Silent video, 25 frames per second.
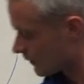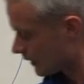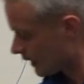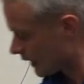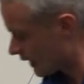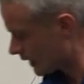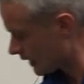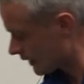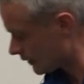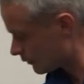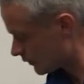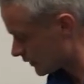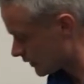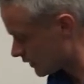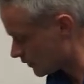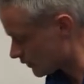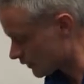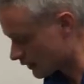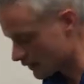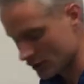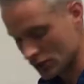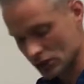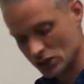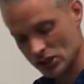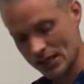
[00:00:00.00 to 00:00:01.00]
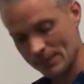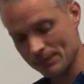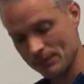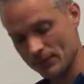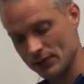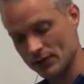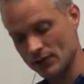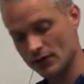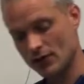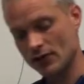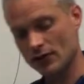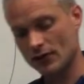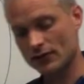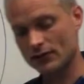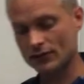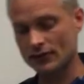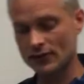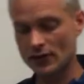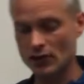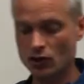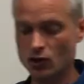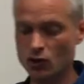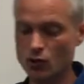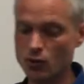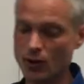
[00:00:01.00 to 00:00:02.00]
And when you look at the shape of the Earth,
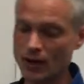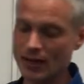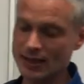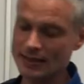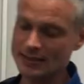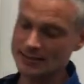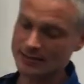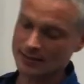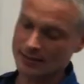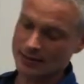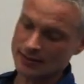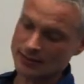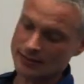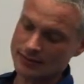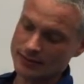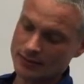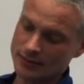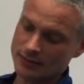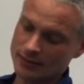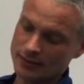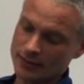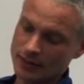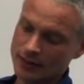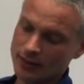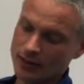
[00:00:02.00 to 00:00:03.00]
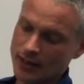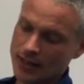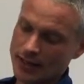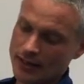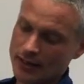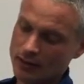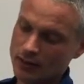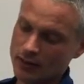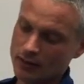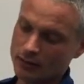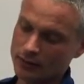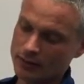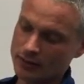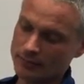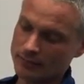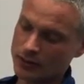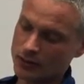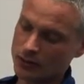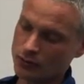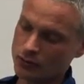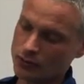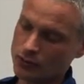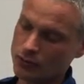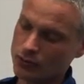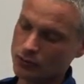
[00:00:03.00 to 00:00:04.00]
the equator, so the line along the
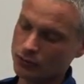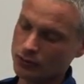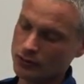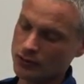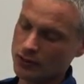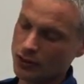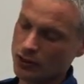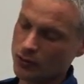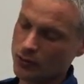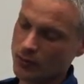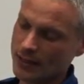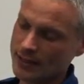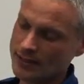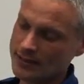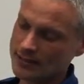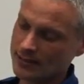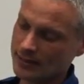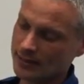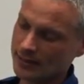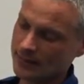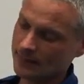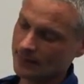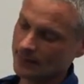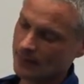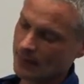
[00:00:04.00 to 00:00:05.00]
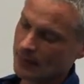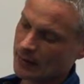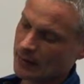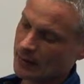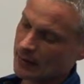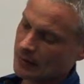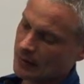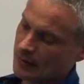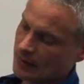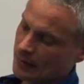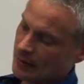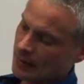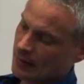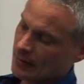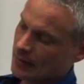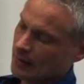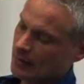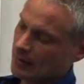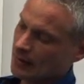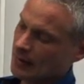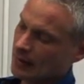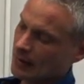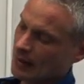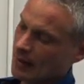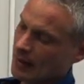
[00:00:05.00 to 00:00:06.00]
middle called the equator,
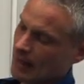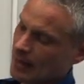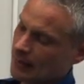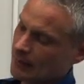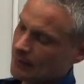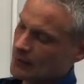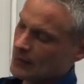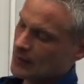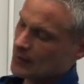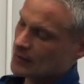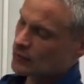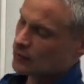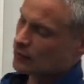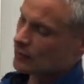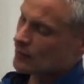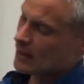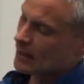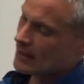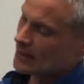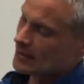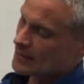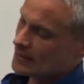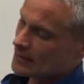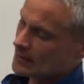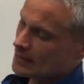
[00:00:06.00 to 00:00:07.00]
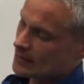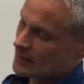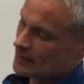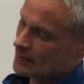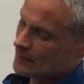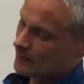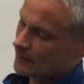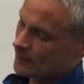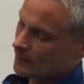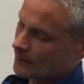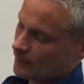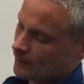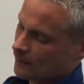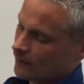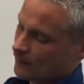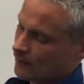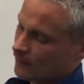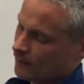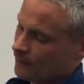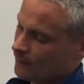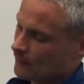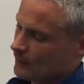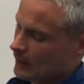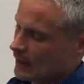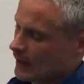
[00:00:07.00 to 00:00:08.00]
is always
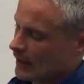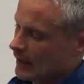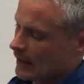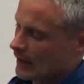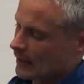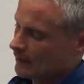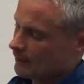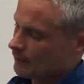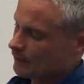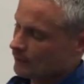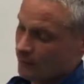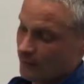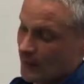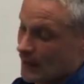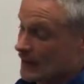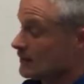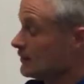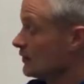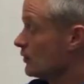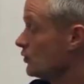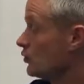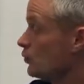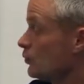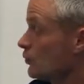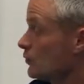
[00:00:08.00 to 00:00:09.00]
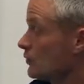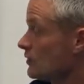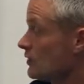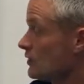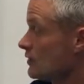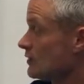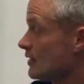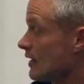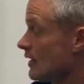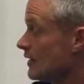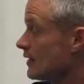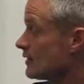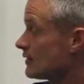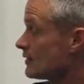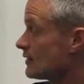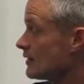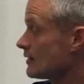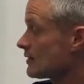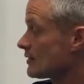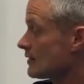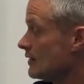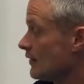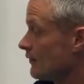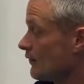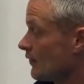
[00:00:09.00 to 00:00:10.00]
facing towards the Sun.
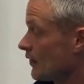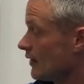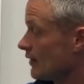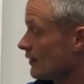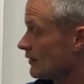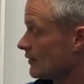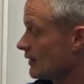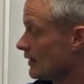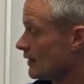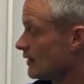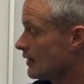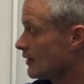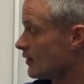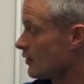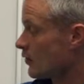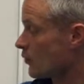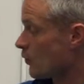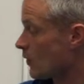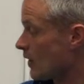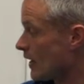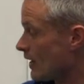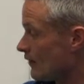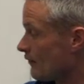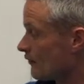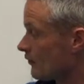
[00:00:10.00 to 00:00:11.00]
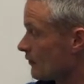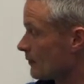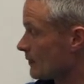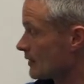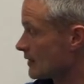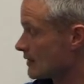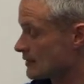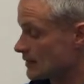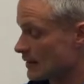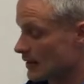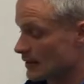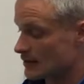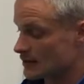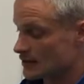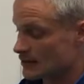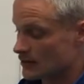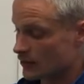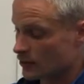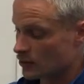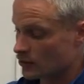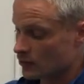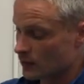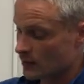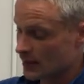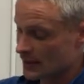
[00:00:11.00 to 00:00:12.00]
It's never hidden away from the Sun, so
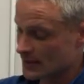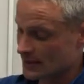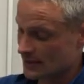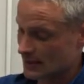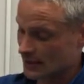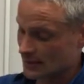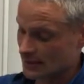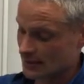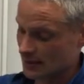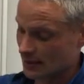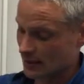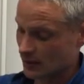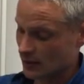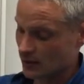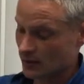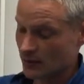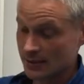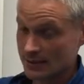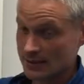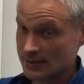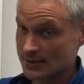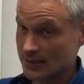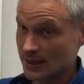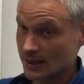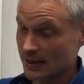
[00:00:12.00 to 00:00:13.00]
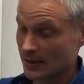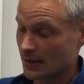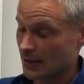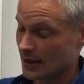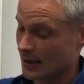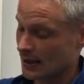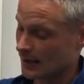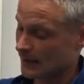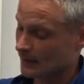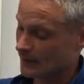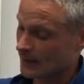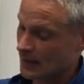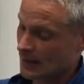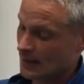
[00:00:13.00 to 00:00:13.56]
it's always getting a lot of sunlight.